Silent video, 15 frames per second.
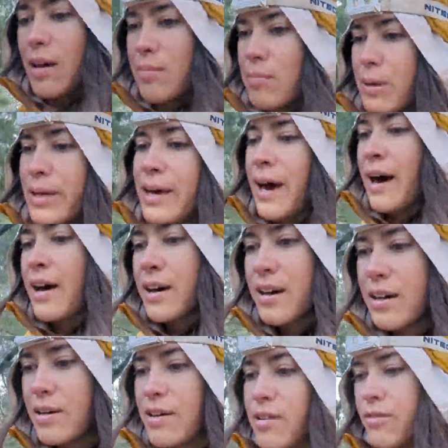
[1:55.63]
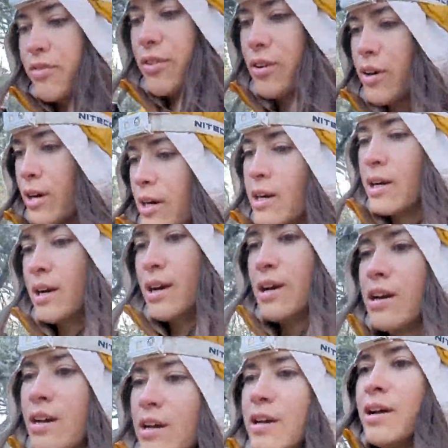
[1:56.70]
But yeah, for
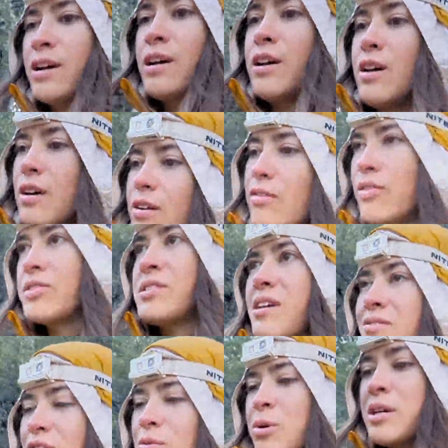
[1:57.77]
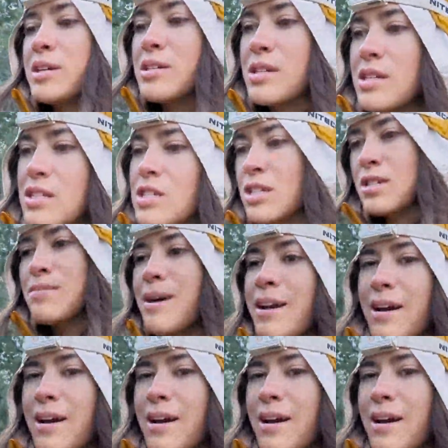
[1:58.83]
several weeks it's just been